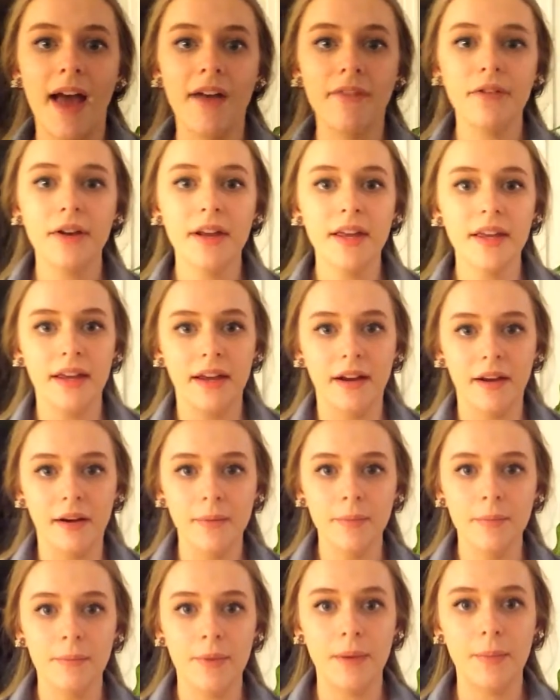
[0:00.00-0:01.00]
Every
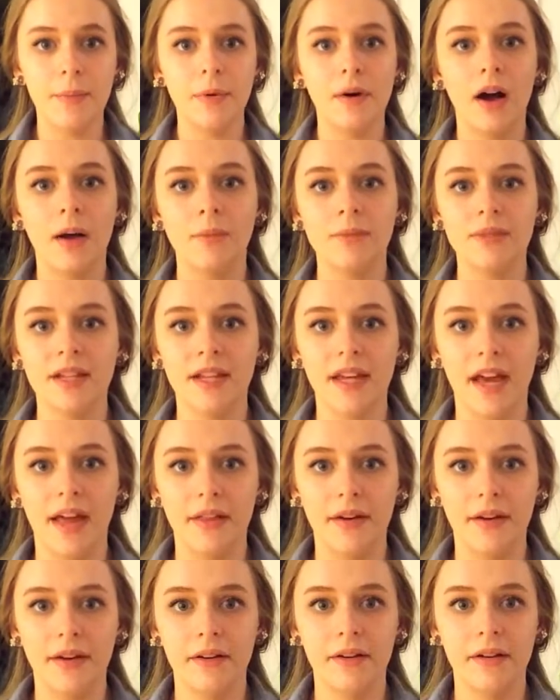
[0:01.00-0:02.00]
year, people come
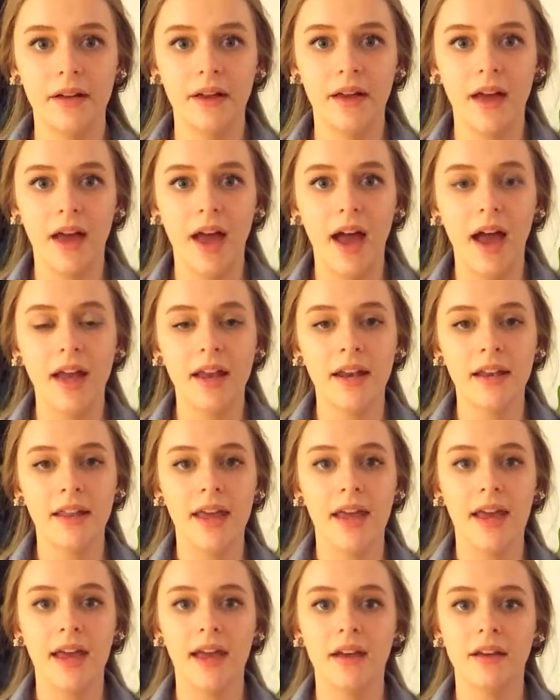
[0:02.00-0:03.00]
together and
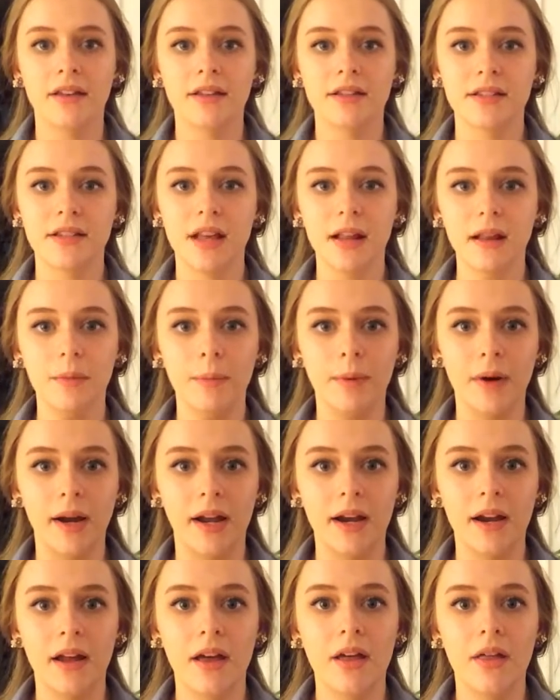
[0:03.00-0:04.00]
they
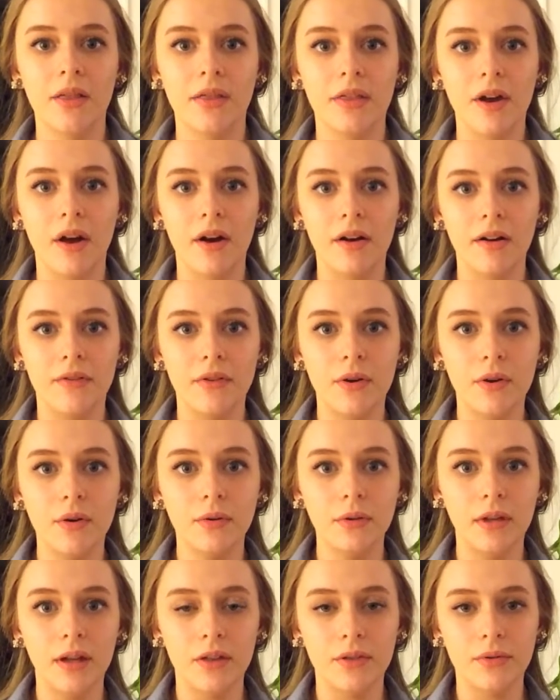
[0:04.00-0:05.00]
celebrate the art of
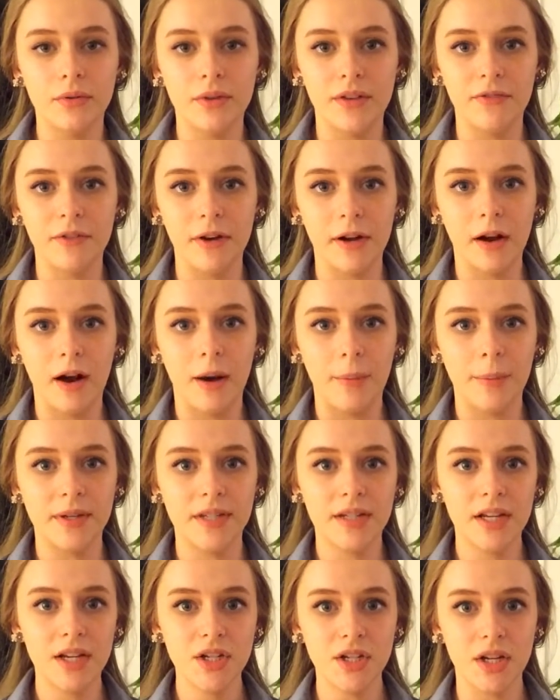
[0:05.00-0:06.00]
hula through different
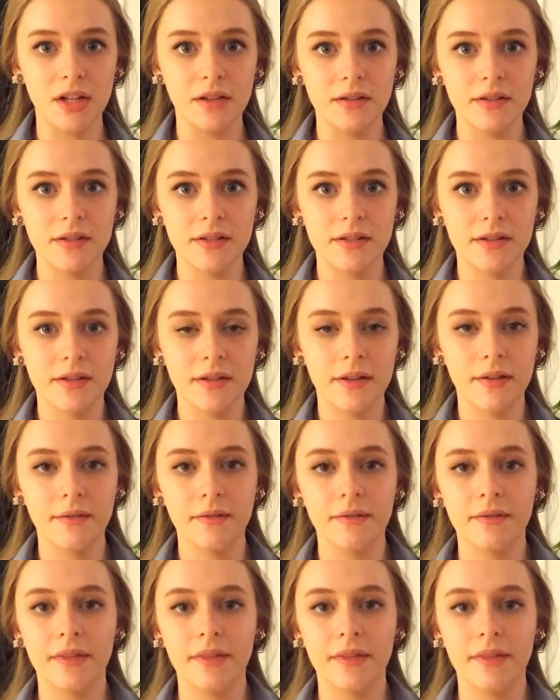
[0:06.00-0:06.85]
competitions.